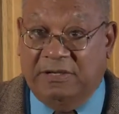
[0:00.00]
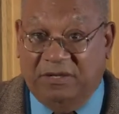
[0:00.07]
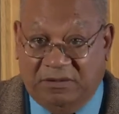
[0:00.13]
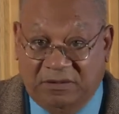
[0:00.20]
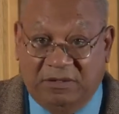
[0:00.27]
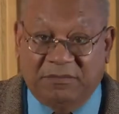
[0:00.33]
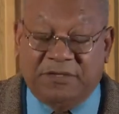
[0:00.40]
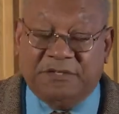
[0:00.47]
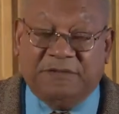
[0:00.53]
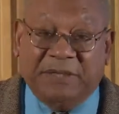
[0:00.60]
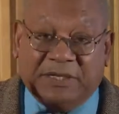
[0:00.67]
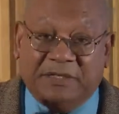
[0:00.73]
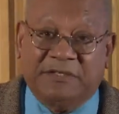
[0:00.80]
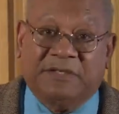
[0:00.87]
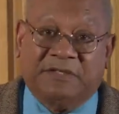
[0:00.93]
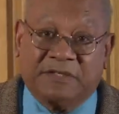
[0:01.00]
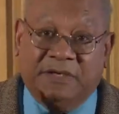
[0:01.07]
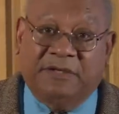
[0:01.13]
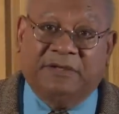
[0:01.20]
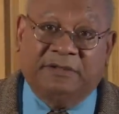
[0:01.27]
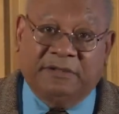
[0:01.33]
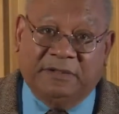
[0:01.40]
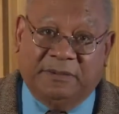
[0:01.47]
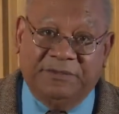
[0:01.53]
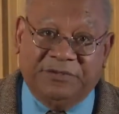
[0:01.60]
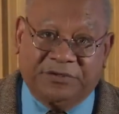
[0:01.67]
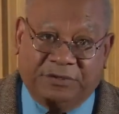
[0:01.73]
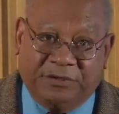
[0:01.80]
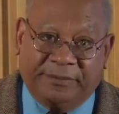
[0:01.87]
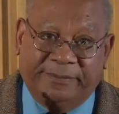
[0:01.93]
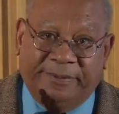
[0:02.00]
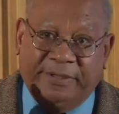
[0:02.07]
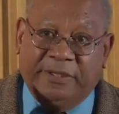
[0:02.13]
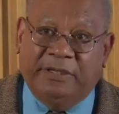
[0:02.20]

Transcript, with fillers: almost because it's going to absorb